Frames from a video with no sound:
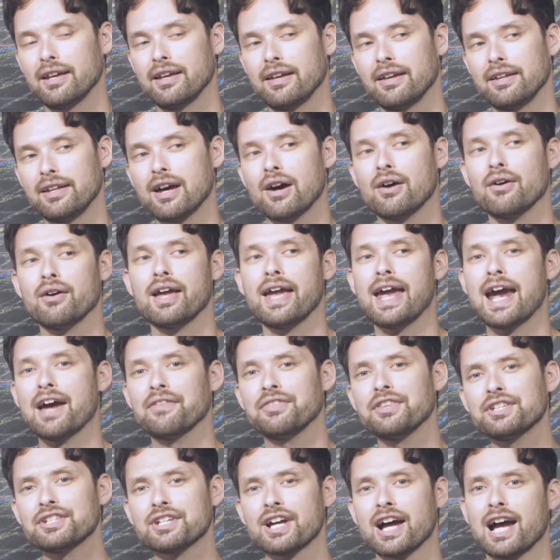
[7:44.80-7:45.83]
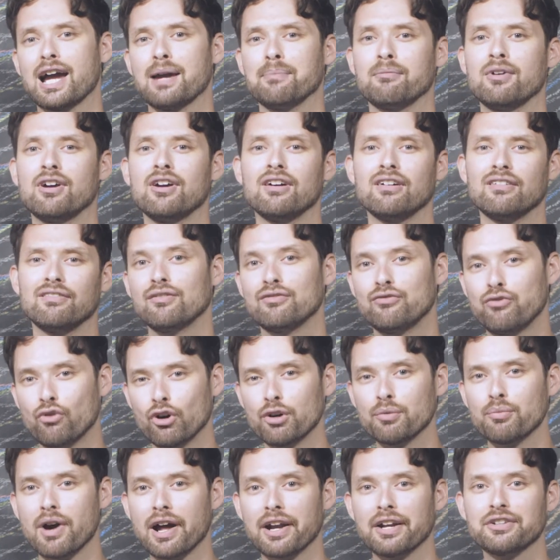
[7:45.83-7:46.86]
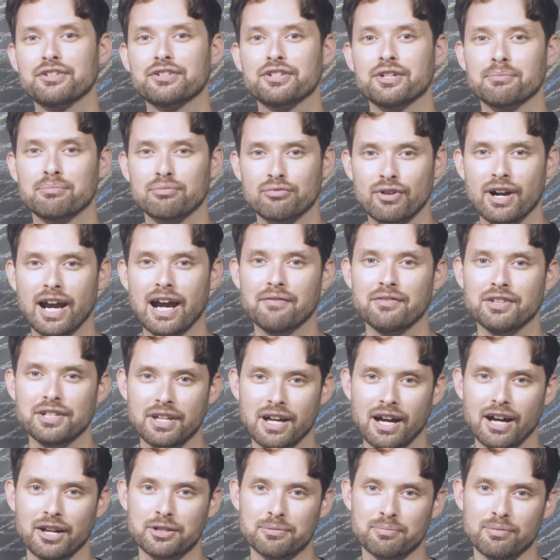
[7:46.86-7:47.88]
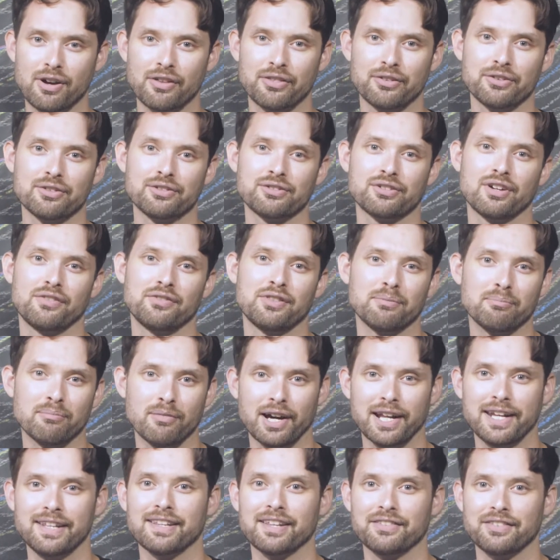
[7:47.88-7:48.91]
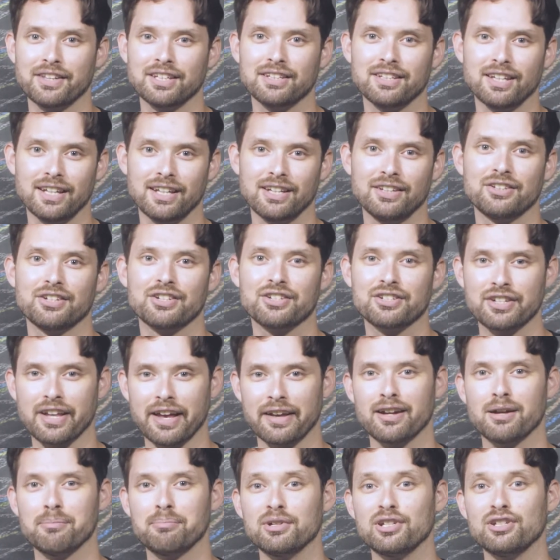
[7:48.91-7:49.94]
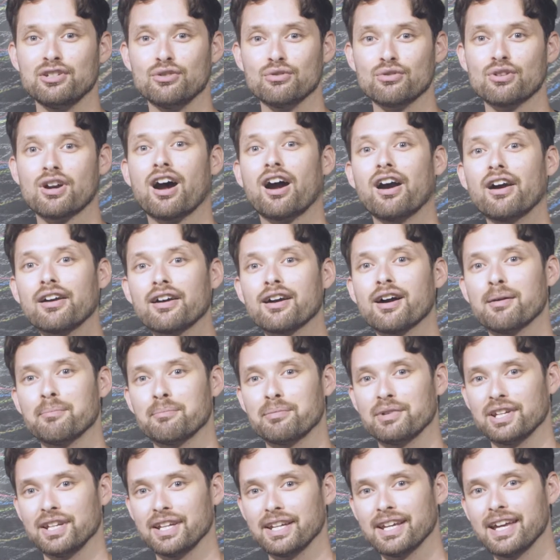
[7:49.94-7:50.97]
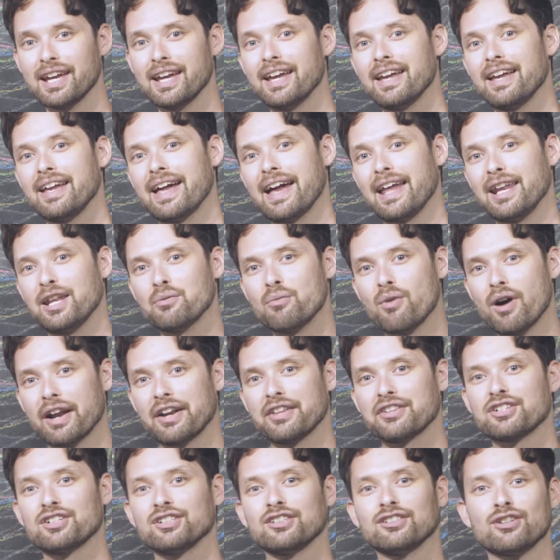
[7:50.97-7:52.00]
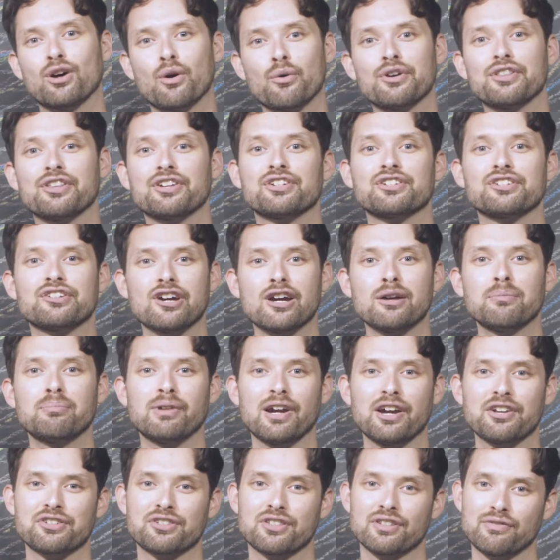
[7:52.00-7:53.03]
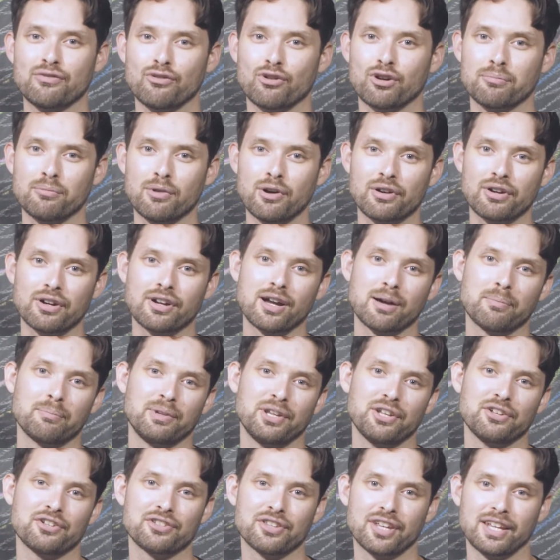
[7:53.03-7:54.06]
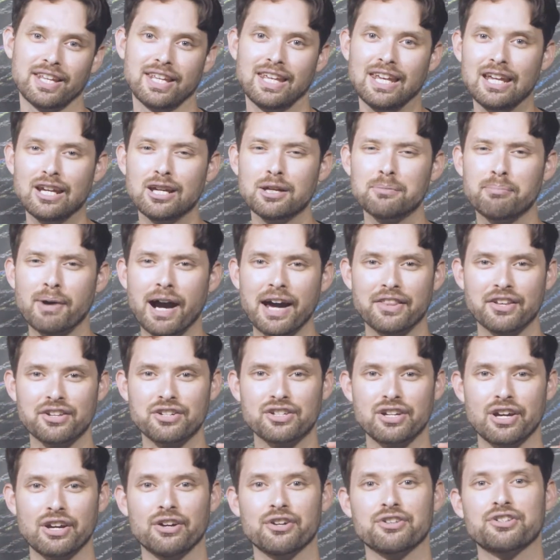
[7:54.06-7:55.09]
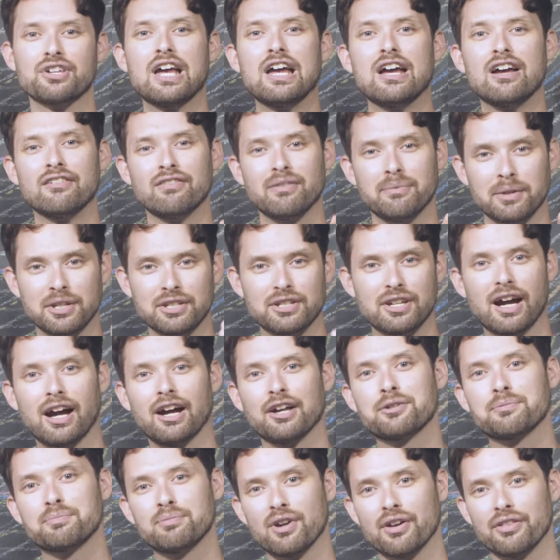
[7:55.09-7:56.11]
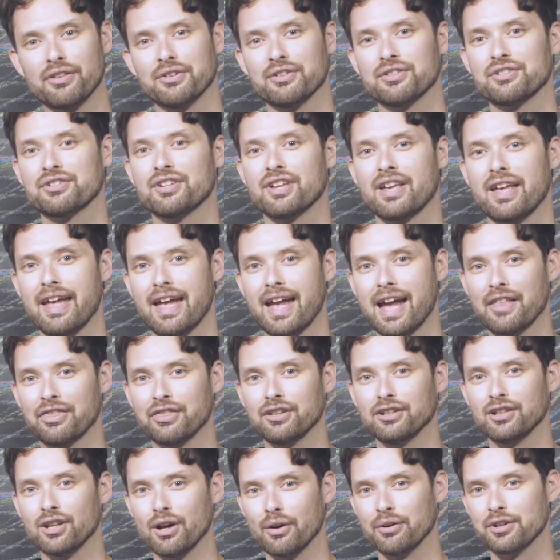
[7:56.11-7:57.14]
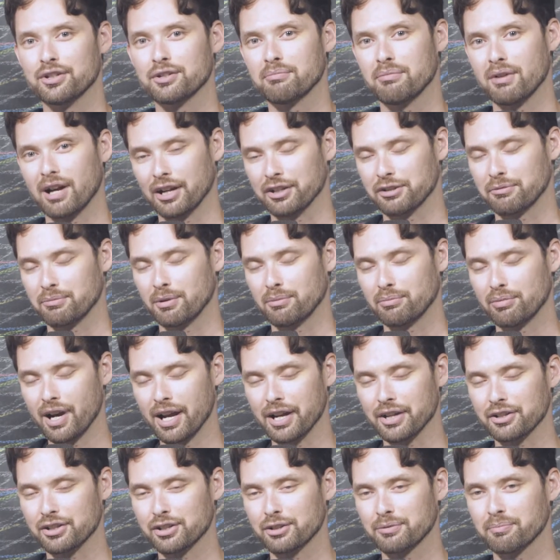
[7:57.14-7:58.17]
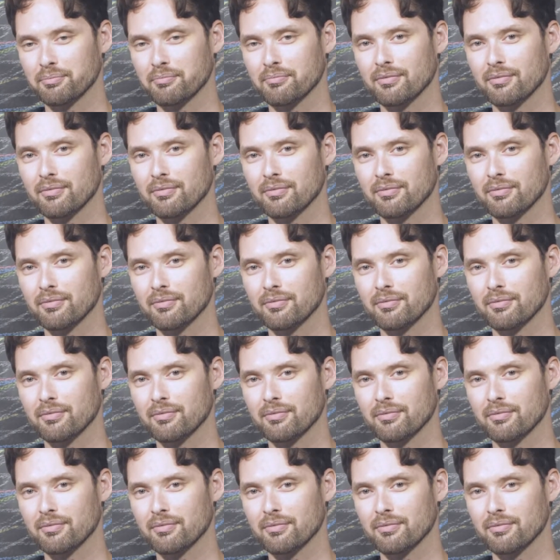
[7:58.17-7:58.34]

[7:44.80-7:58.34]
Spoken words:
Now, at the time, Ford wanted to deprive the Dodge brothers of the money that they needed to set up a new car company, and he wanted to lower the share price of the Ford Motor Company so that he could buy the shares from the Dodge brothers at the lowest possible price.